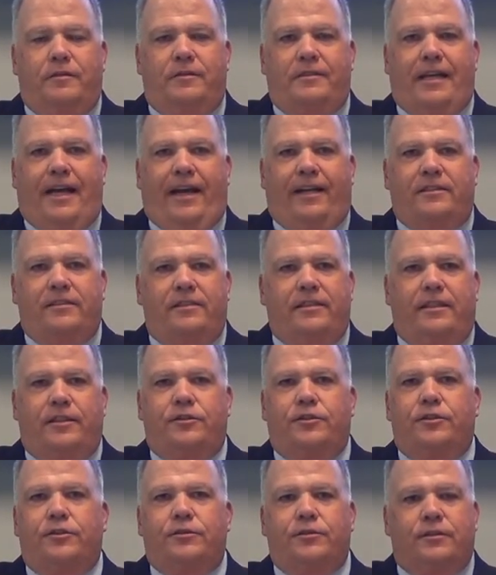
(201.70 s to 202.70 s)
tax
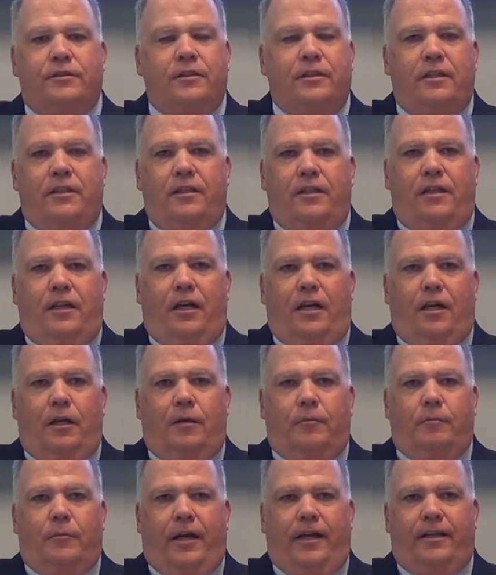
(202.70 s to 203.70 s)
issues.
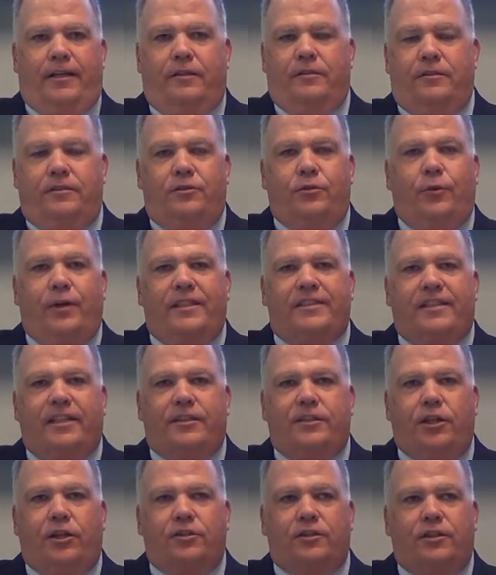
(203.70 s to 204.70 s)
I did
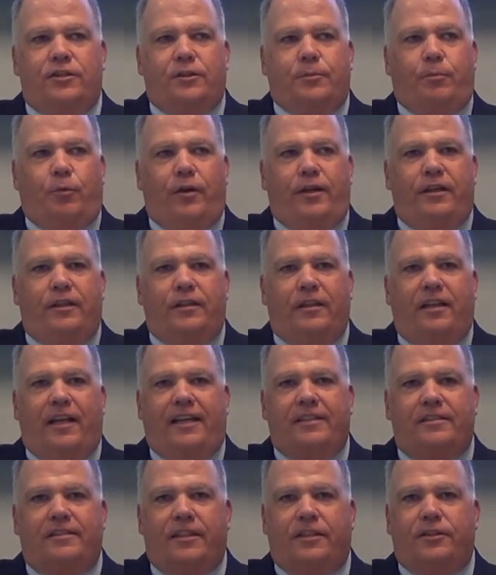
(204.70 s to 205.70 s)
26 years at Sprint. The
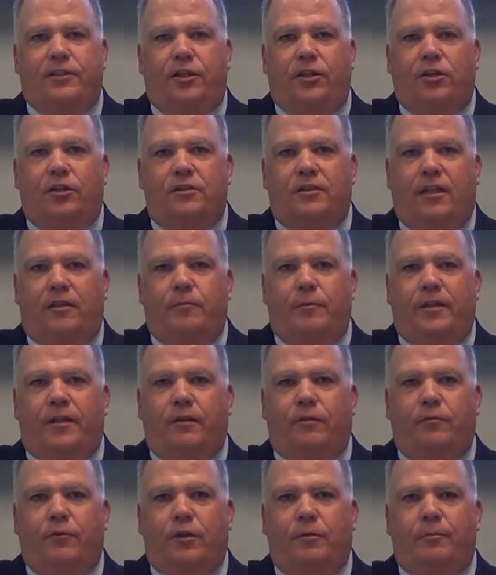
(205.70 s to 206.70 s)
last 6 years I've been
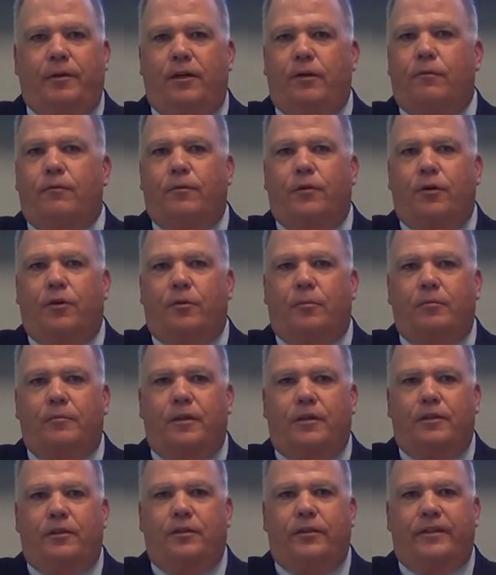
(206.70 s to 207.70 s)
with my own firm
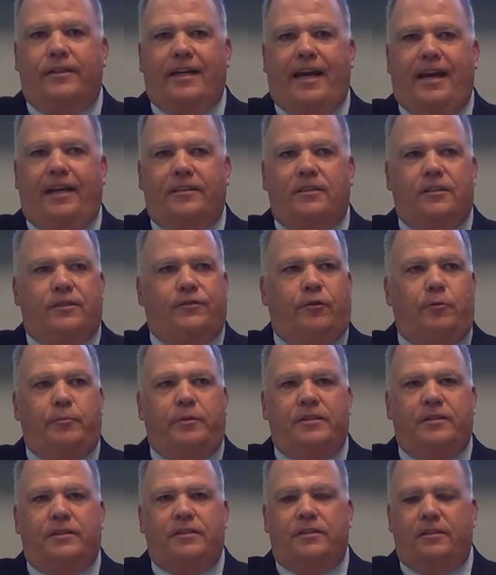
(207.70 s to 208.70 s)
doing taxes for
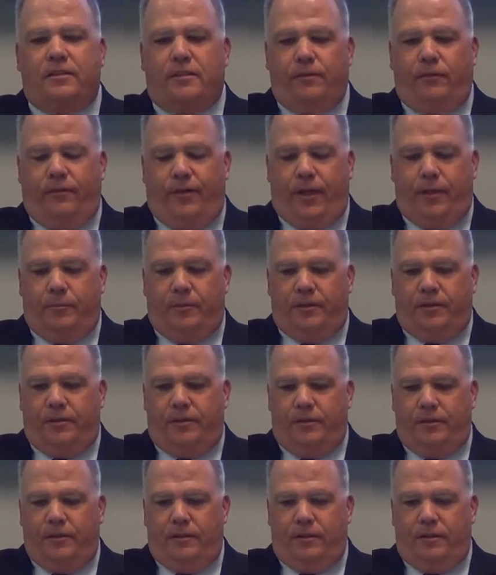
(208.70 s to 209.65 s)
businesses and families.